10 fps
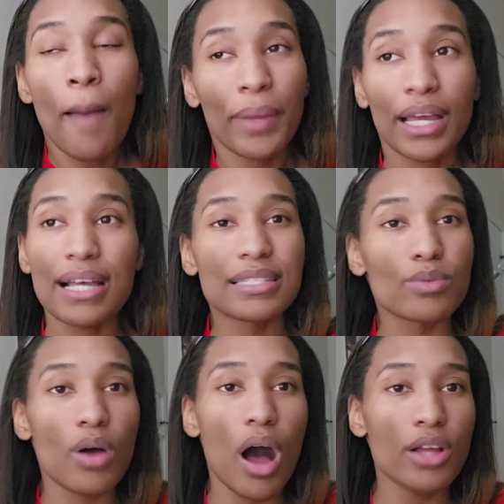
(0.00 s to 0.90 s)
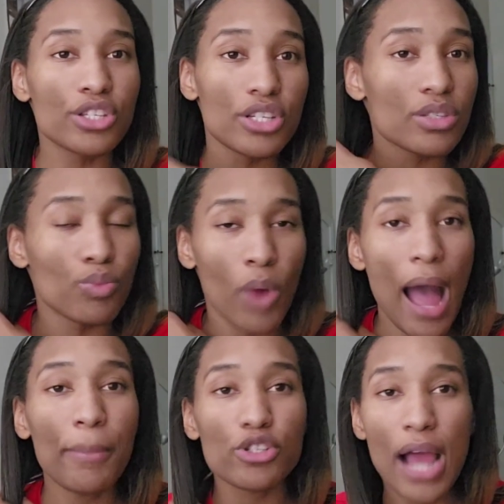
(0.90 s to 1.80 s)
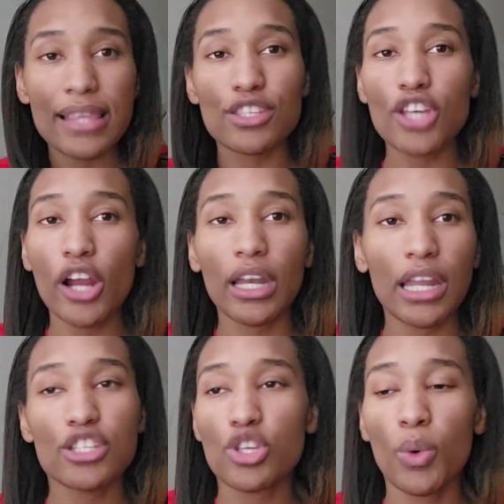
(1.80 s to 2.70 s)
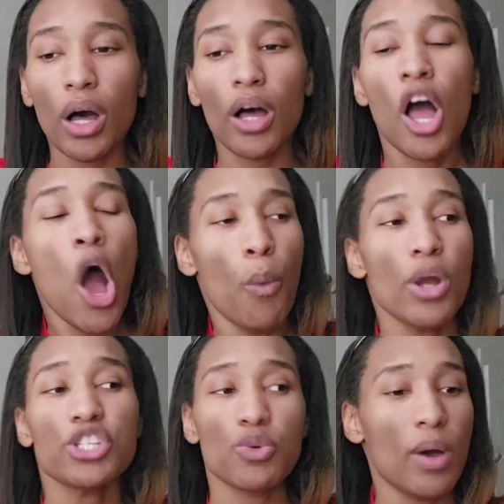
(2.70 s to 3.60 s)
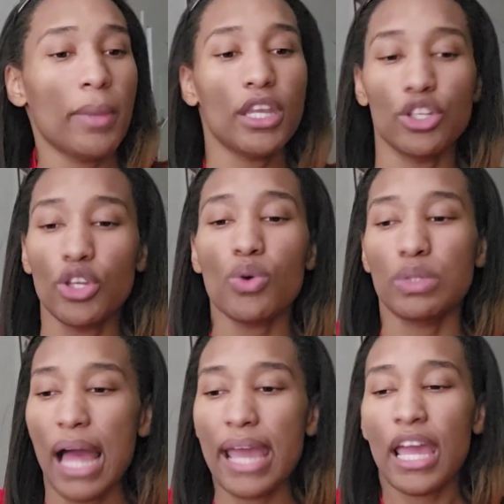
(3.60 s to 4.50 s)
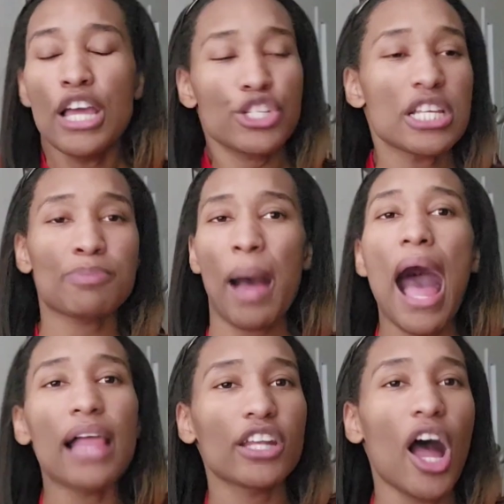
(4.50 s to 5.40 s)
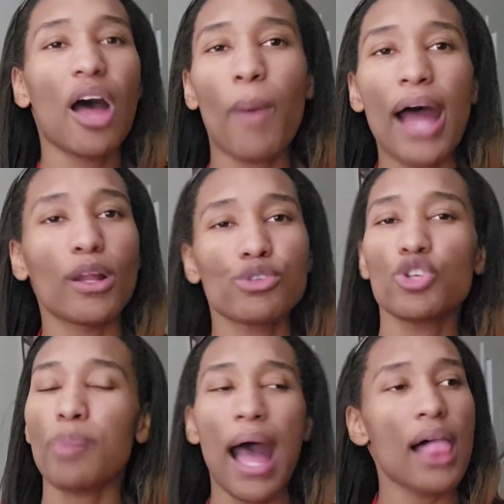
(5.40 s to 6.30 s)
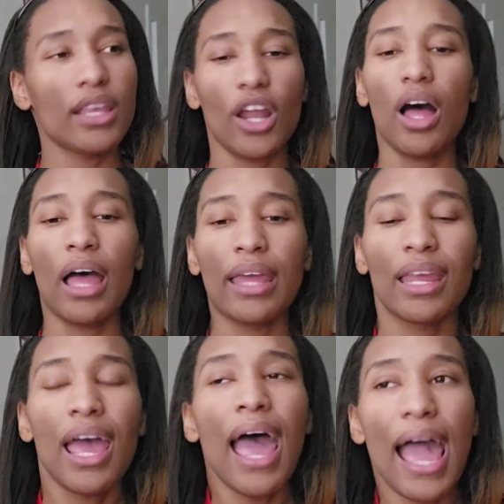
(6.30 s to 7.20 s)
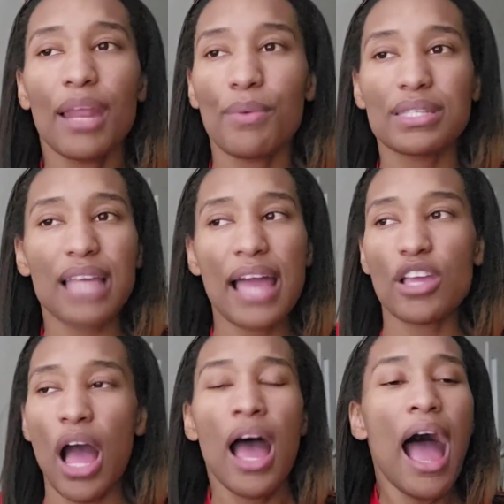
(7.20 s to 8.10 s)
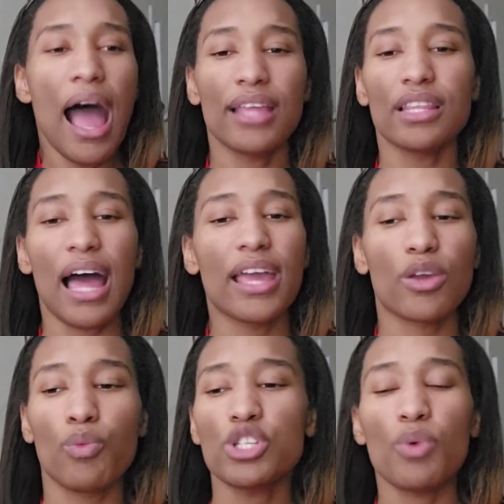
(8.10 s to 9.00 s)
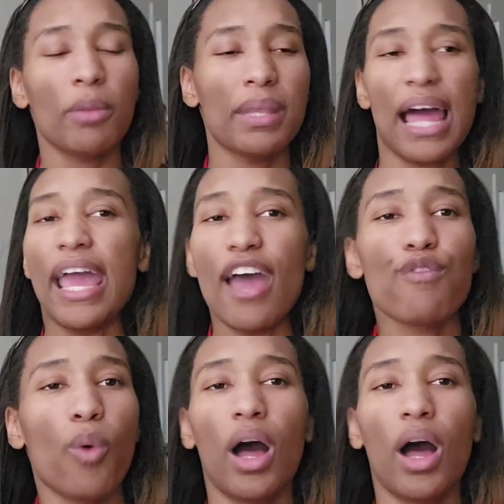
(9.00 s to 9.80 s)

because just Robyn tried to turn it into a what you want me to do? Like, just pile it on. Why don't you pile it on? and it was like, uh, like, would you want to be like F1,